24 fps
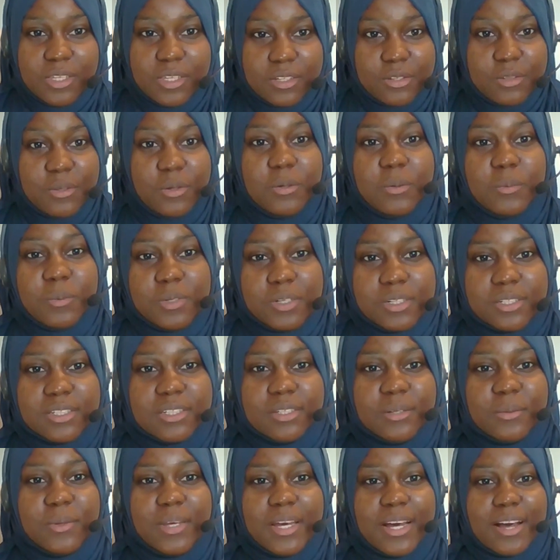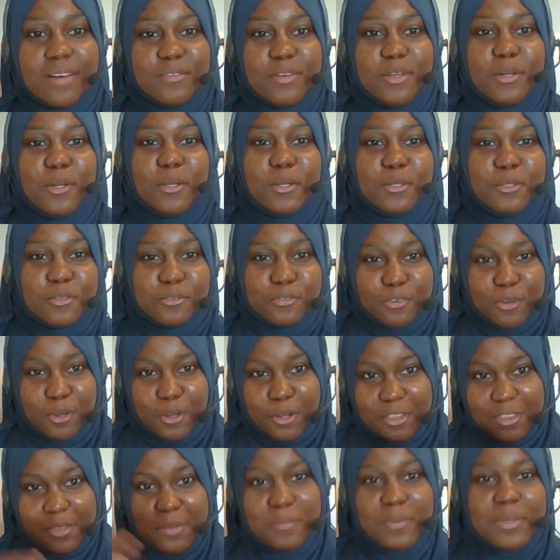in your work, we have a lot of
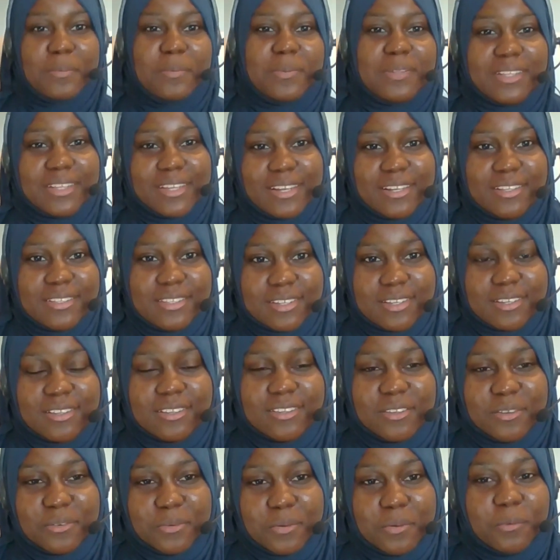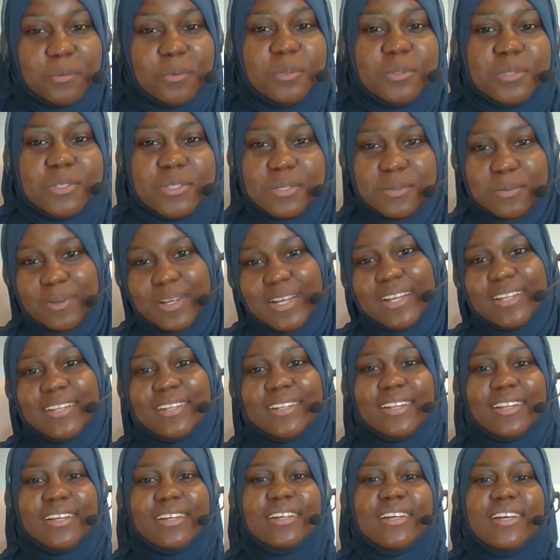other people getting the rewards,
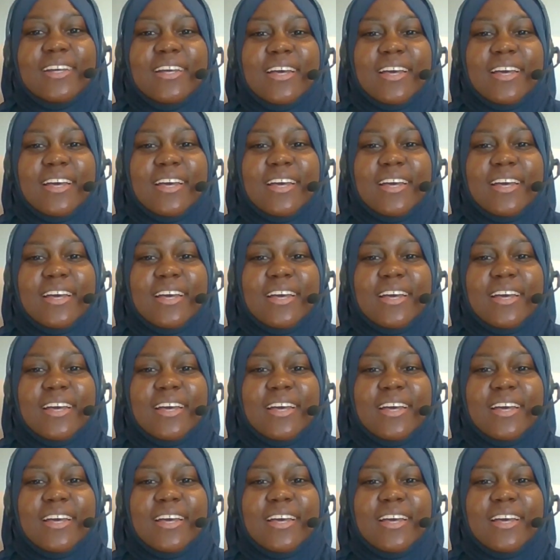subhanAllah,